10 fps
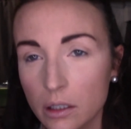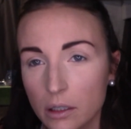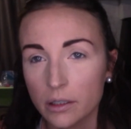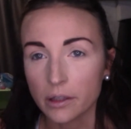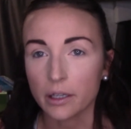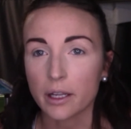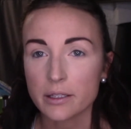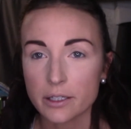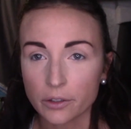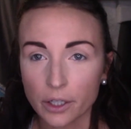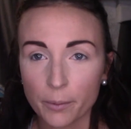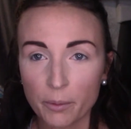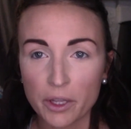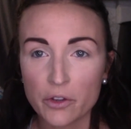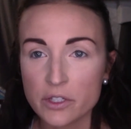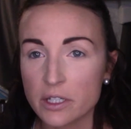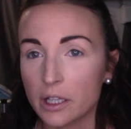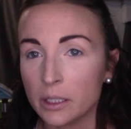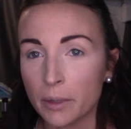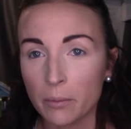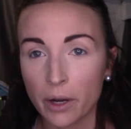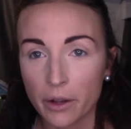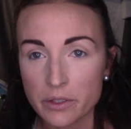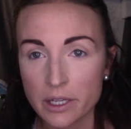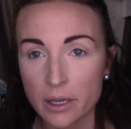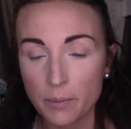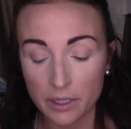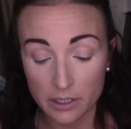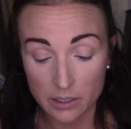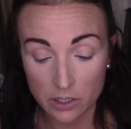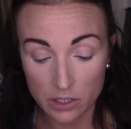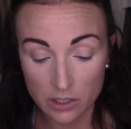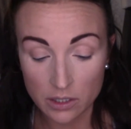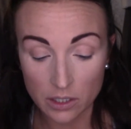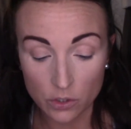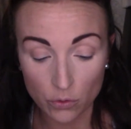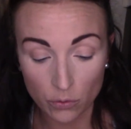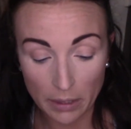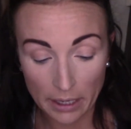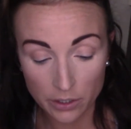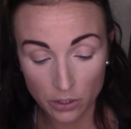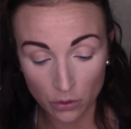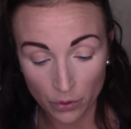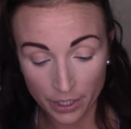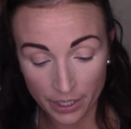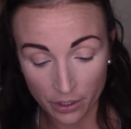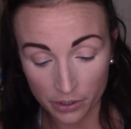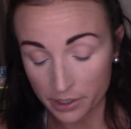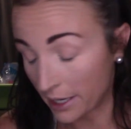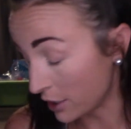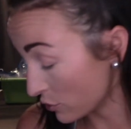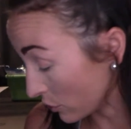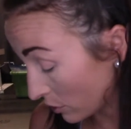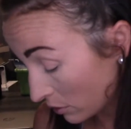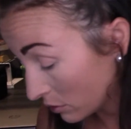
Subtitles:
And the concealer I'm going to be using to clean my brows up is just a True Match L'Oreal and Natural.